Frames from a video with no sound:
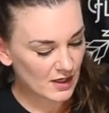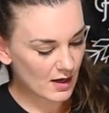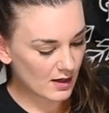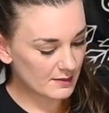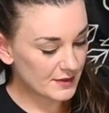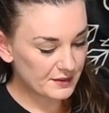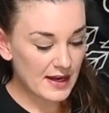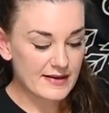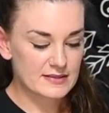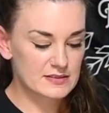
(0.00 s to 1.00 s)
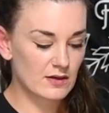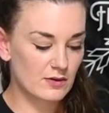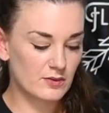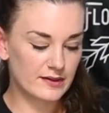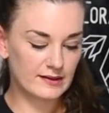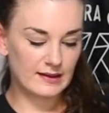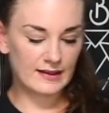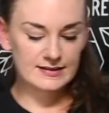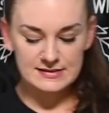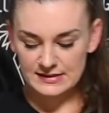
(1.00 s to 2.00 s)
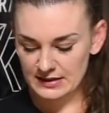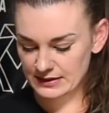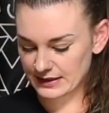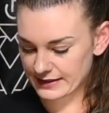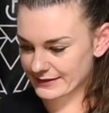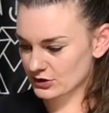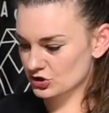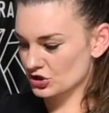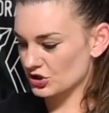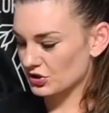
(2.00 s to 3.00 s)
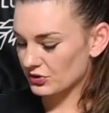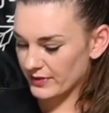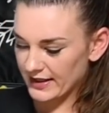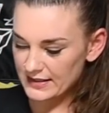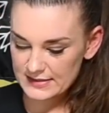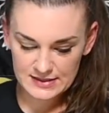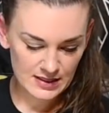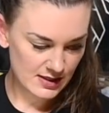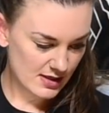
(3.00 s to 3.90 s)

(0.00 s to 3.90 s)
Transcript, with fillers: Okay, so let's get to it.